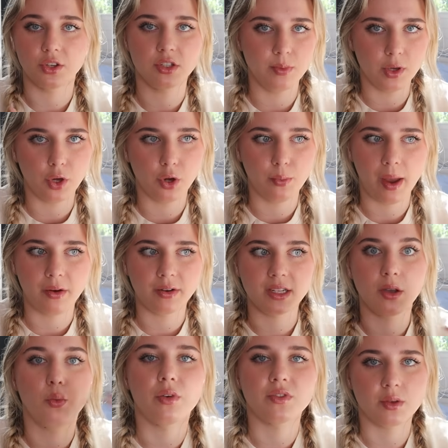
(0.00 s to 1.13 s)
going to be
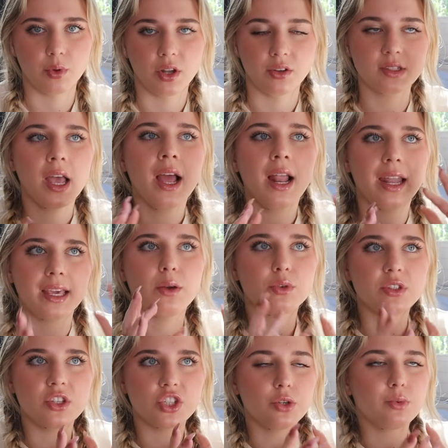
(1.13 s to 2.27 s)
co-parenting with someone else. Like he
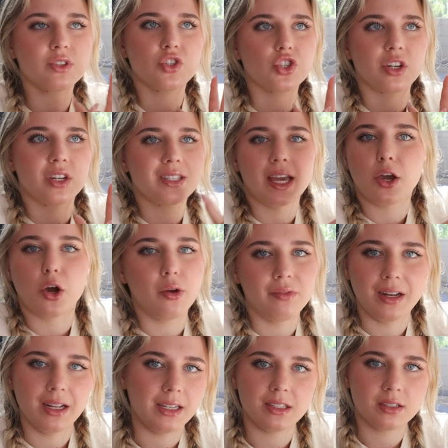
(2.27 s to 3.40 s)
was, she wasn't just going to take over
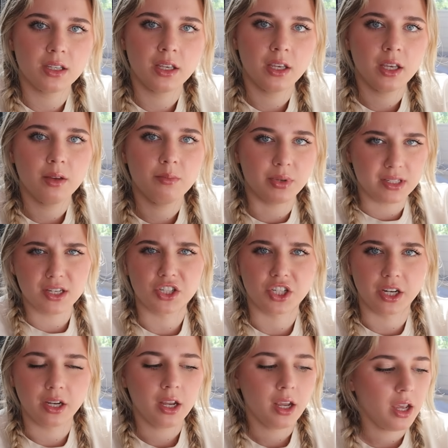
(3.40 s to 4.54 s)
Lily's position.